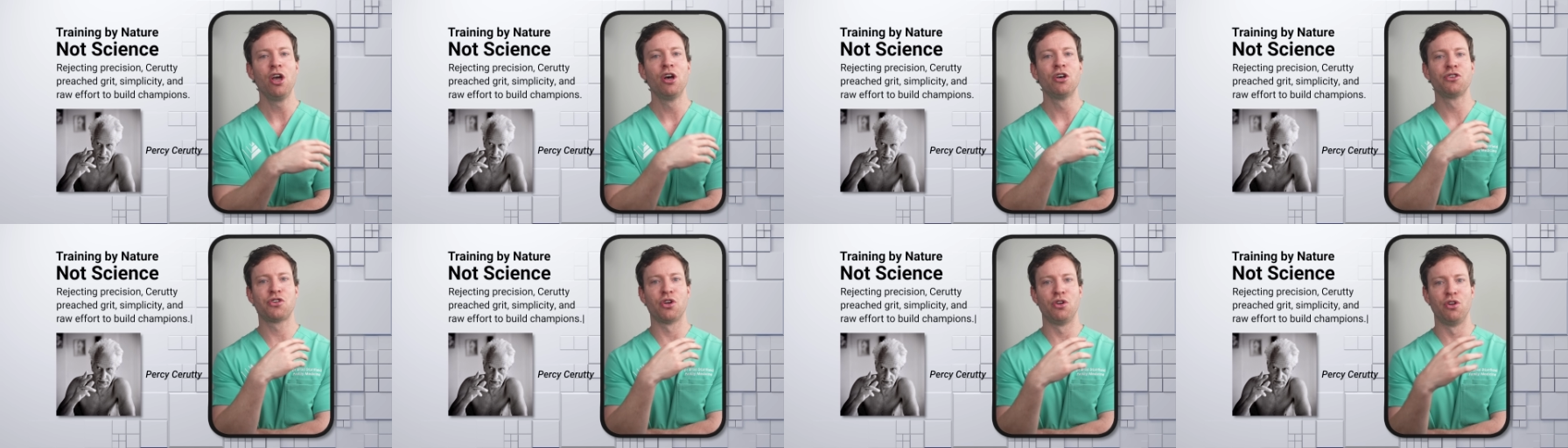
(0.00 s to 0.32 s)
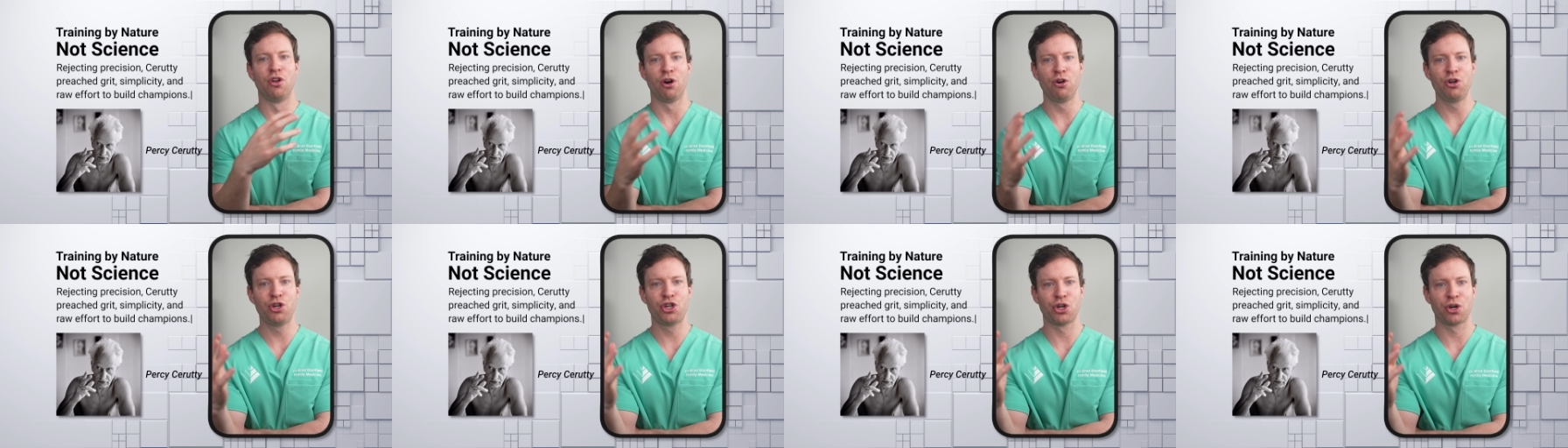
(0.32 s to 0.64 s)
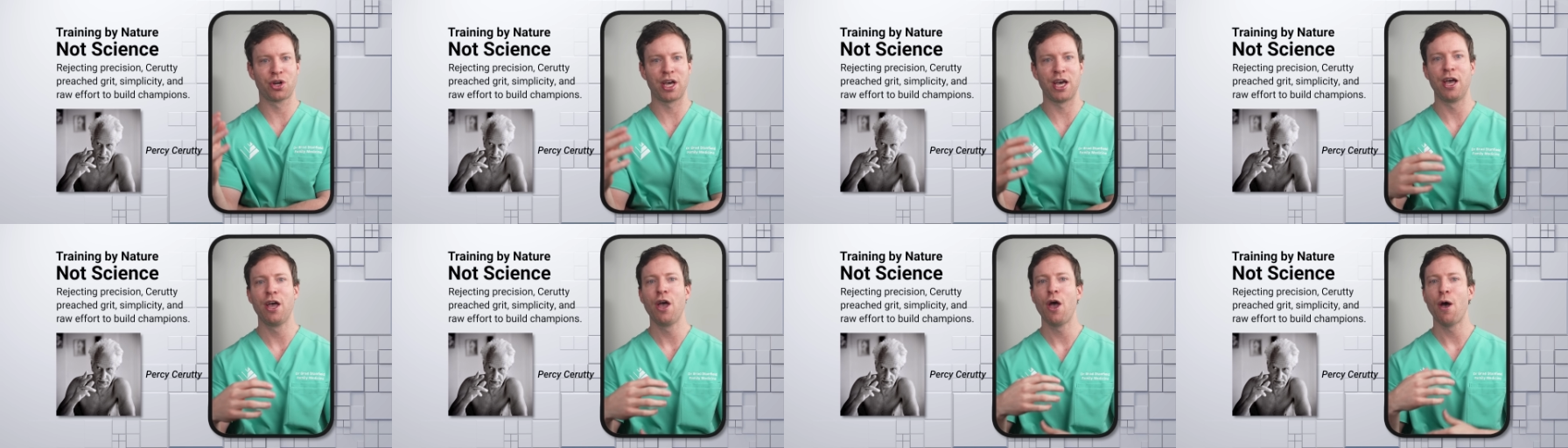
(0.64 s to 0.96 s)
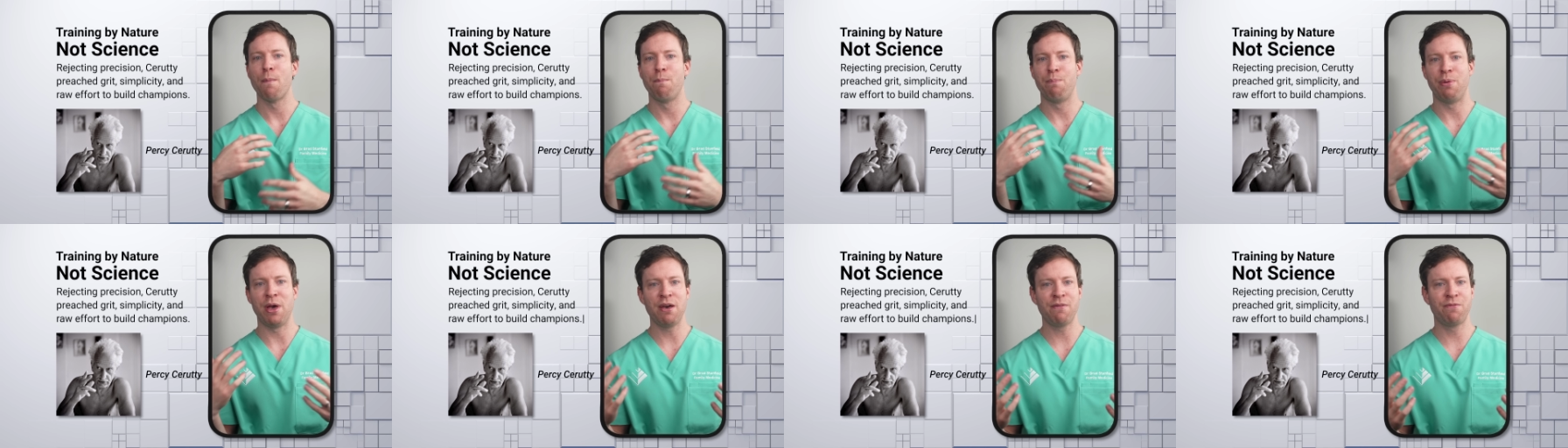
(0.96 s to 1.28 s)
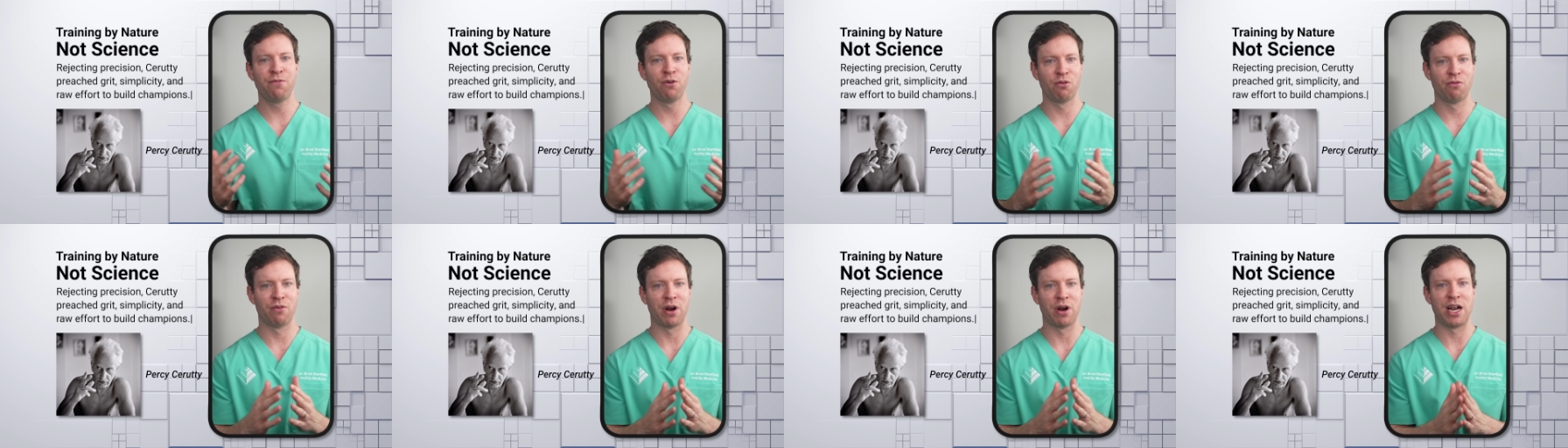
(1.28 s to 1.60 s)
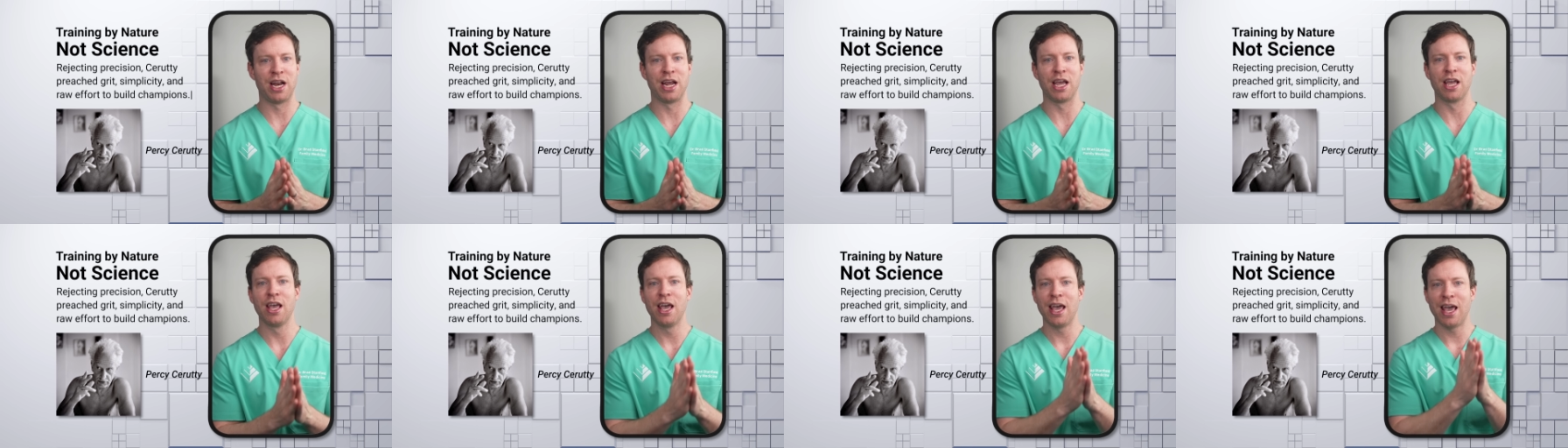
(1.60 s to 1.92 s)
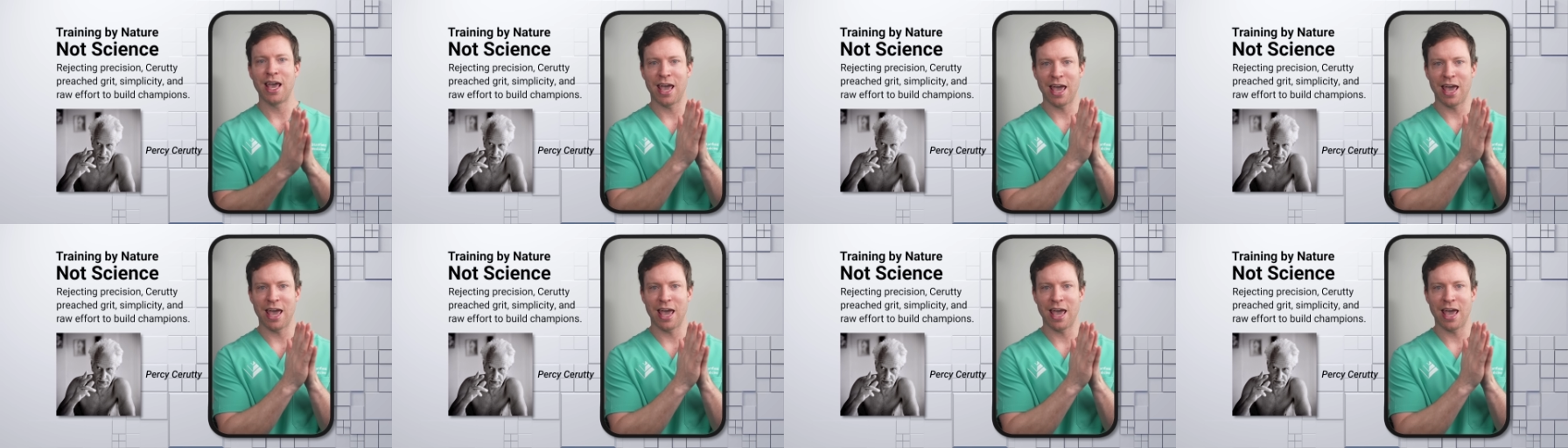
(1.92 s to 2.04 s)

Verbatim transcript: So no sugar, barefoot running,